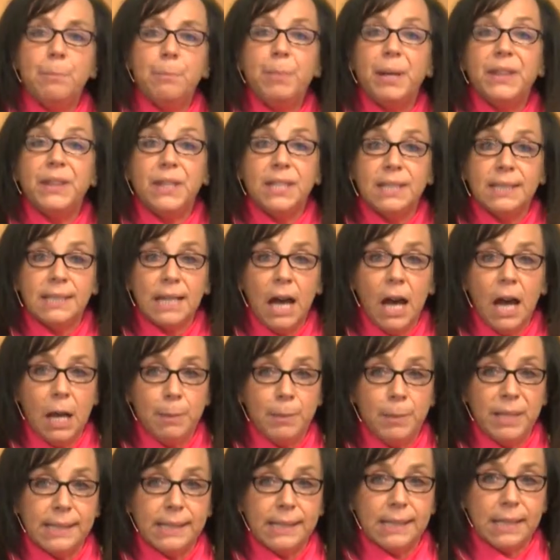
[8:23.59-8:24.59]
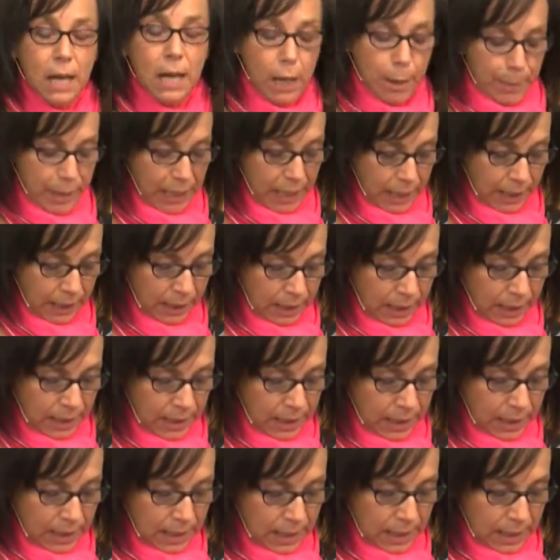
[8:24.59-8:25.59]
But the time is coming.
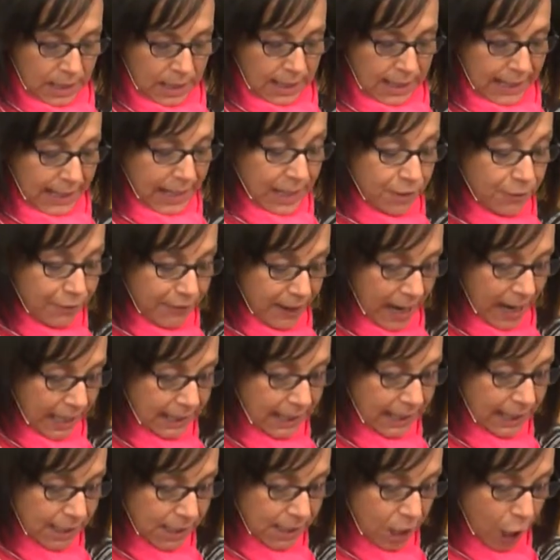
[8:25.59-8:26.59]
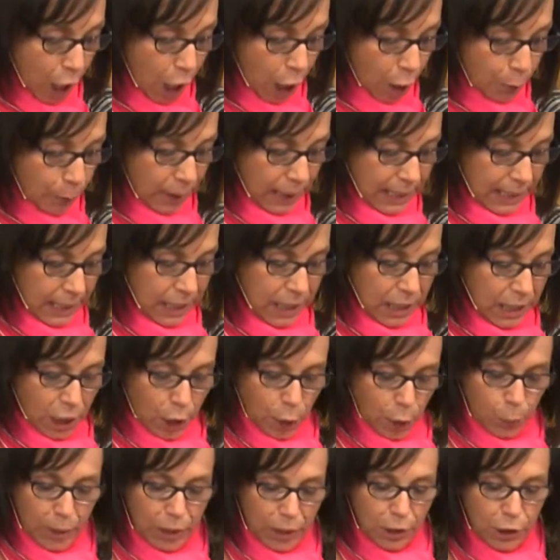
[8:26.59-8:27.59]
In fact, it's already
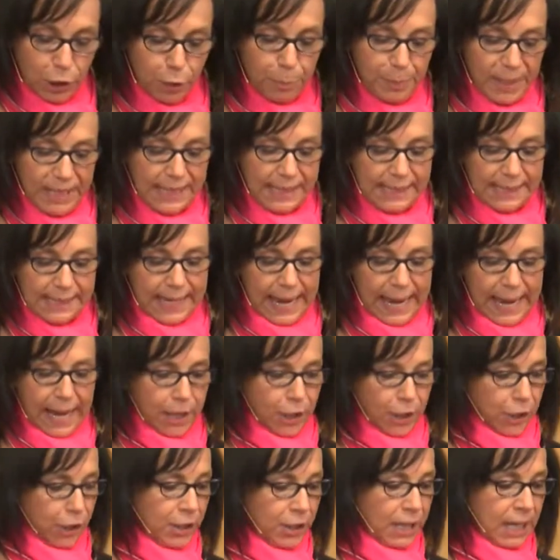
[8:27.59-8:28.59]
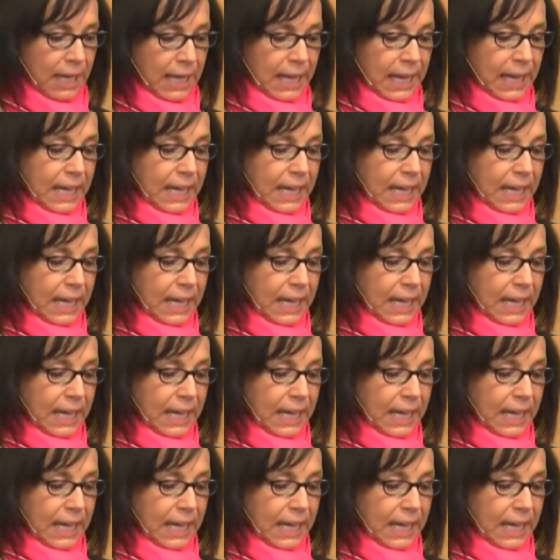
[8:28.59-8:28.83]
here when you'll be scattered,